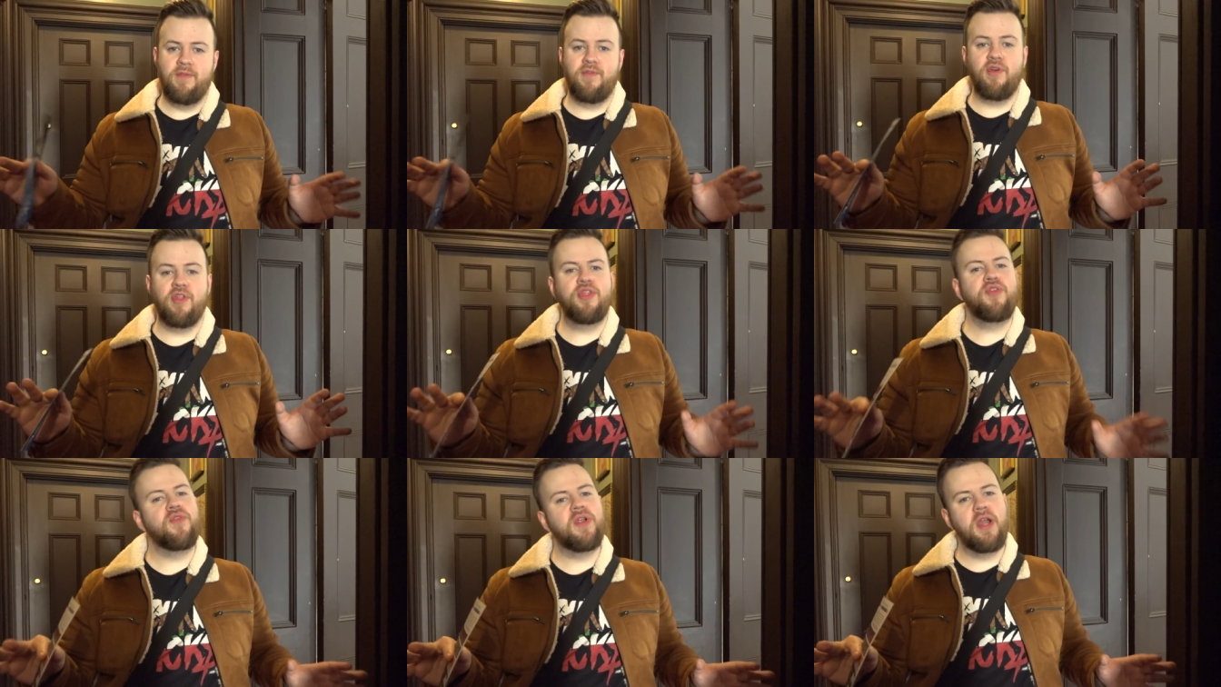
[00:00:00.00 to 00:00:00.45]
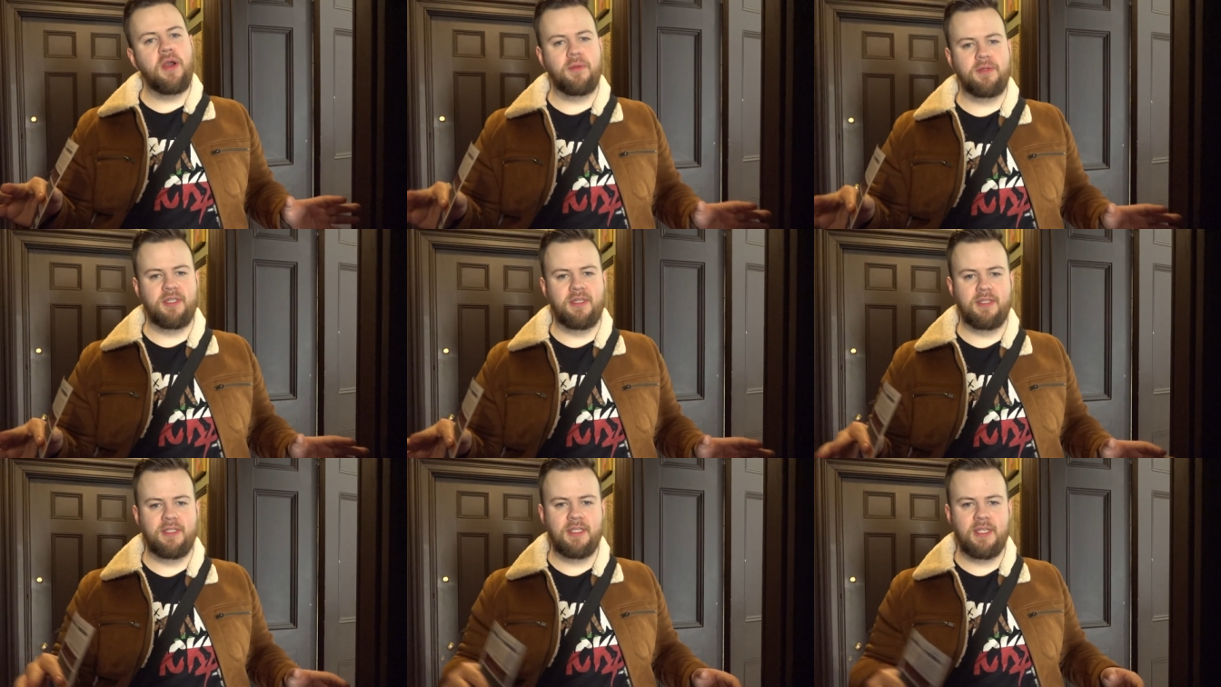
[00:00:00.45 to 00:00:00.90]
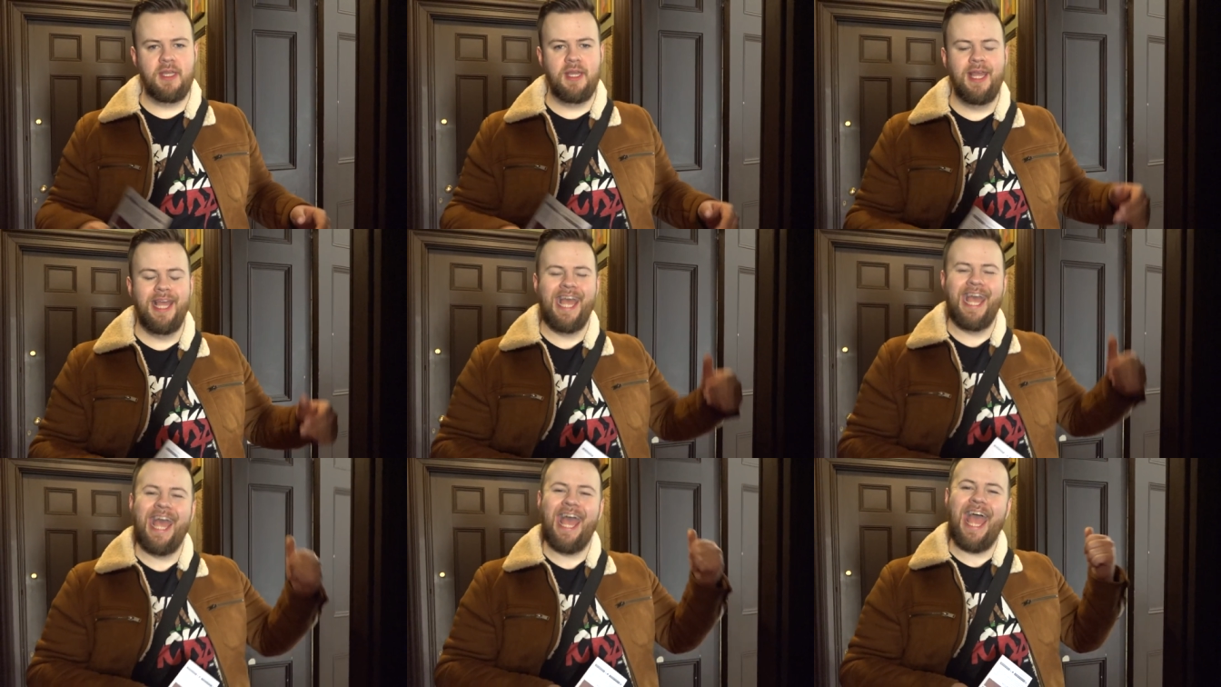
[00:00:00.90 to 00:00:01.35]
You've got three options
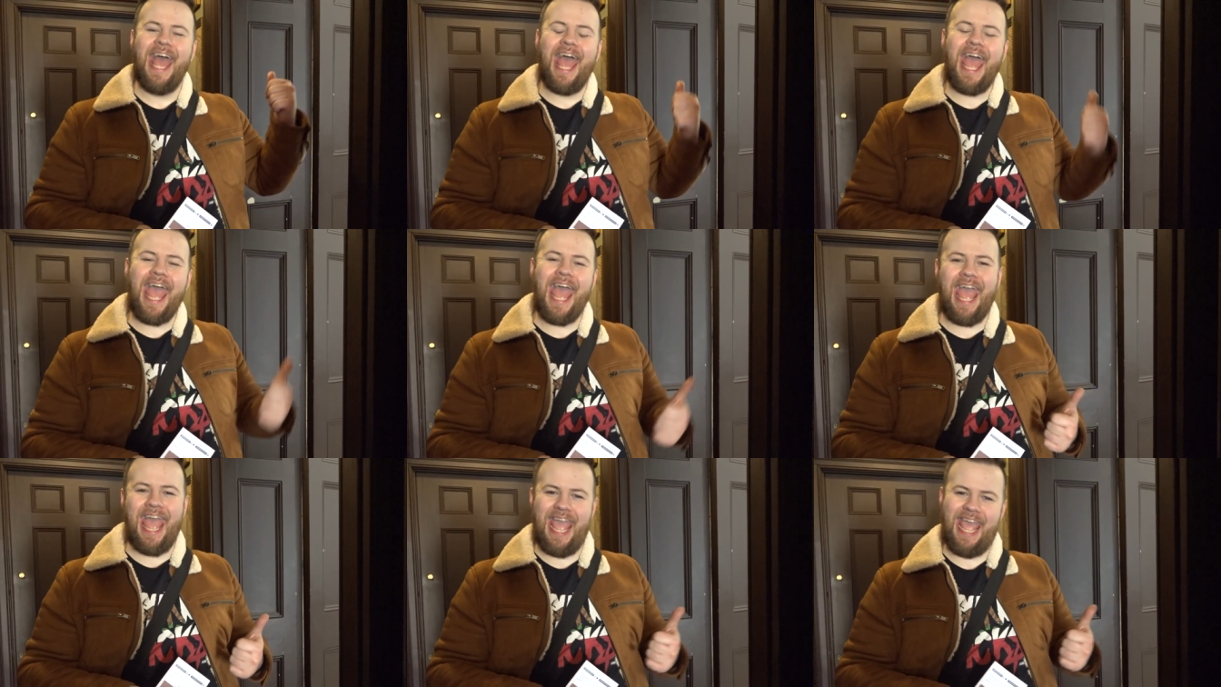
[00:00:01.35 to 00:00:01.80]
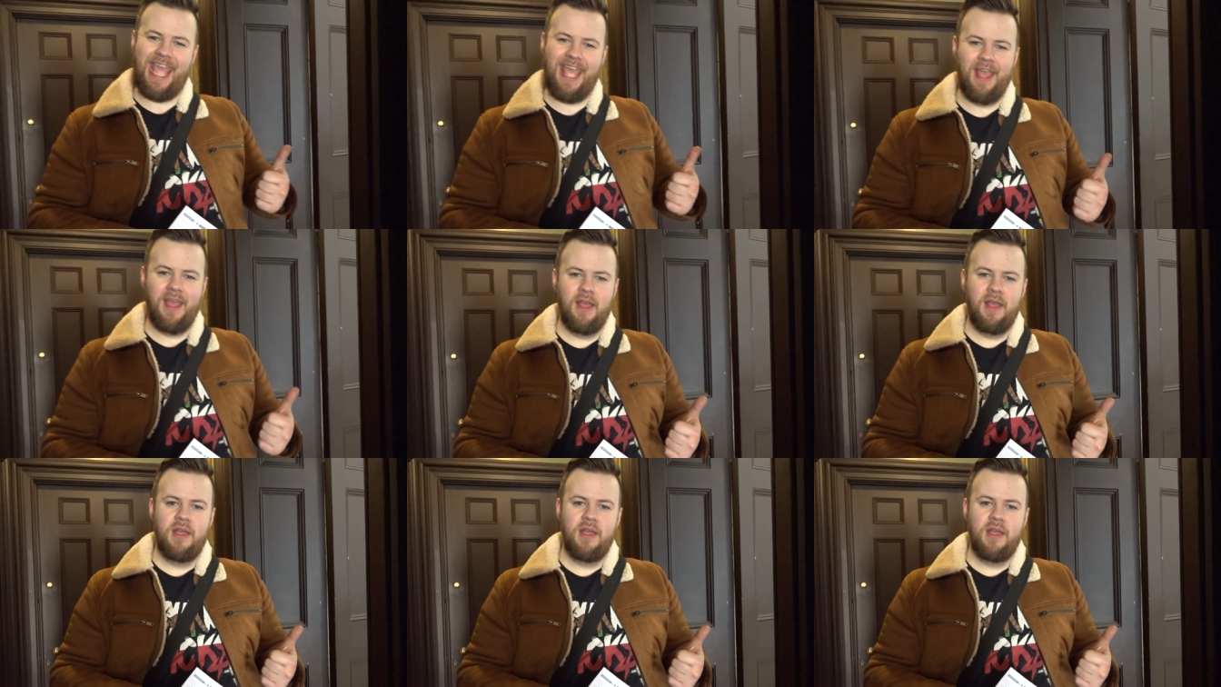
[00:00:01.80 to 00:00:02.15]
A,